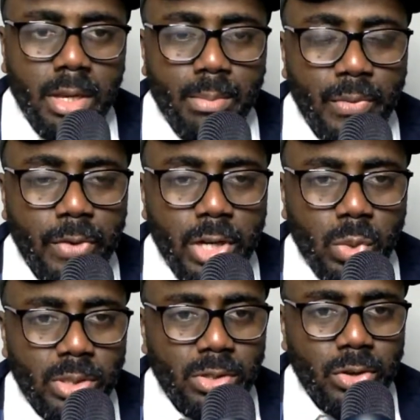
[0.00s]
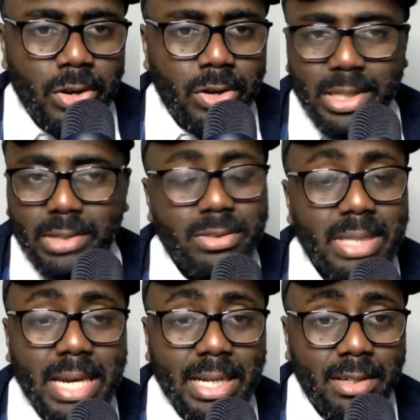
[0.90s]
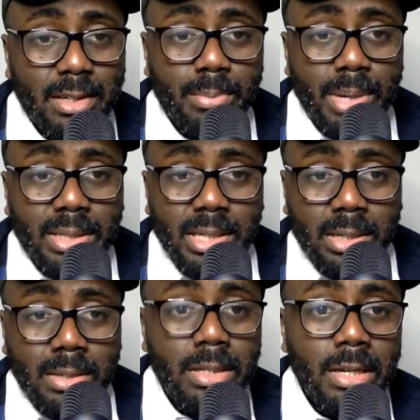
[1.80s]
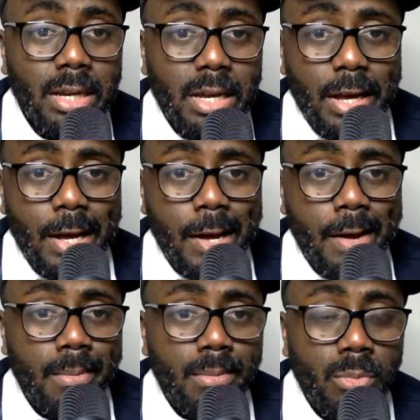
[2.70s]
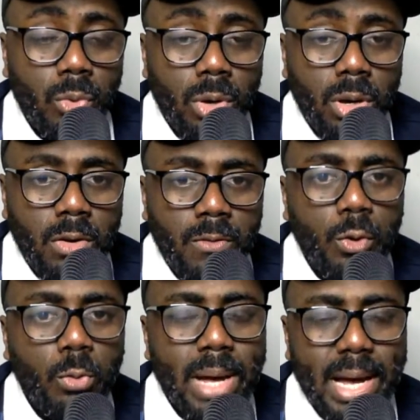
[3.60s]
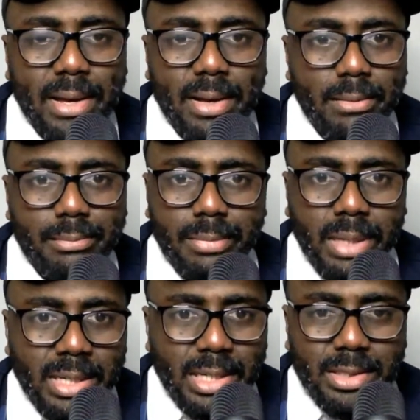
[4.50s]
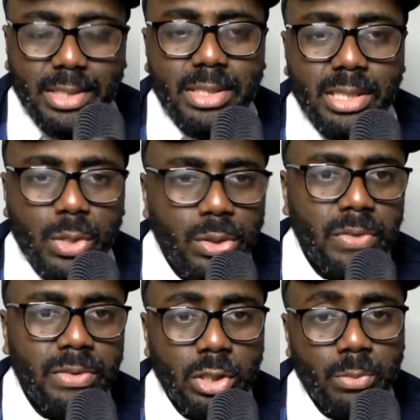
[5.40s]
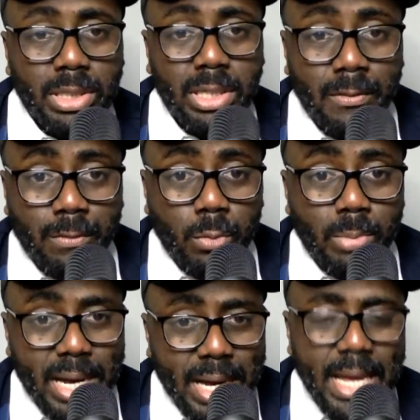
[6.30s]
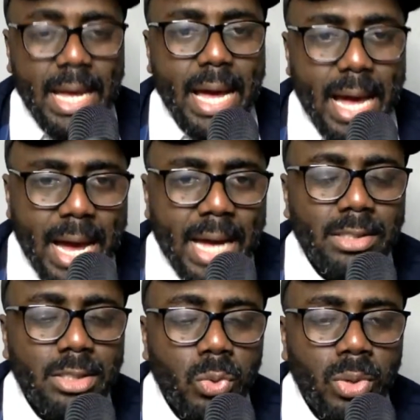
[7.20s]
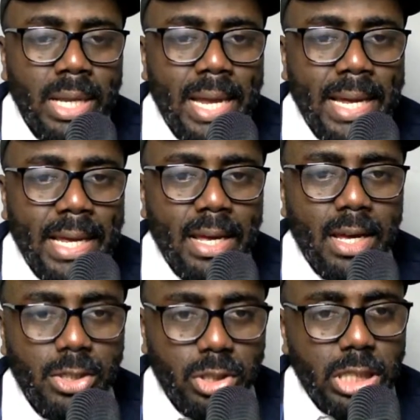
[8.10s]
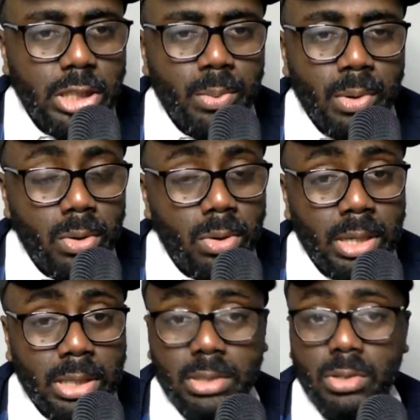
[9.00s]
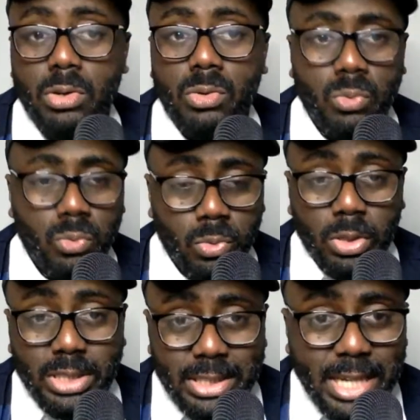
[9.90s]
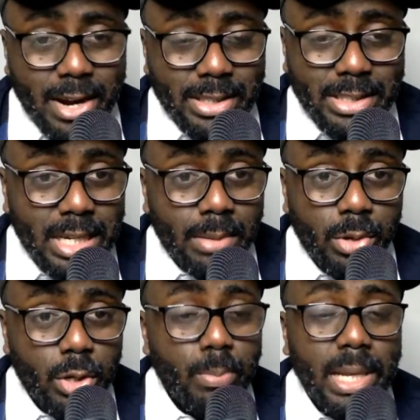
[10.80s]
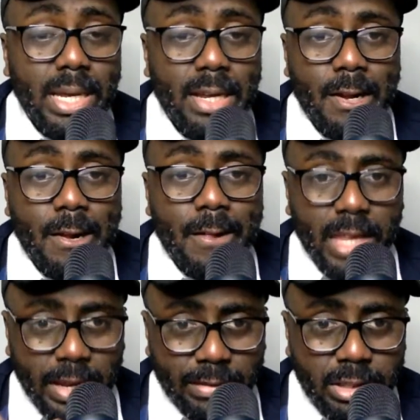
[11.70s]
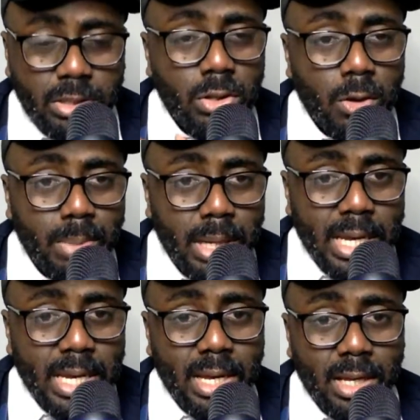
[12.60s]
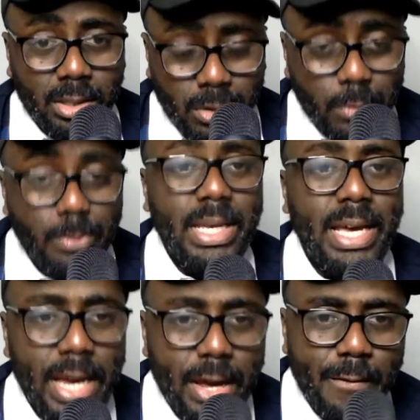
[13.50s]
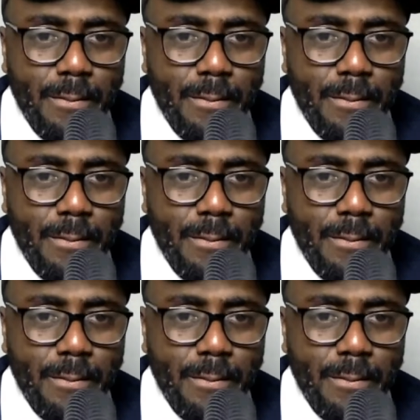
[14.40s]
before you know what's going on, they could sign another Brazilian um, fullback, another 16-year-old, 17-year-old Brazilian fullback, and someone like Josh Acheampong could look at it. Oh, what is the guarantee that I'm going to play if this young player is going to be ahead of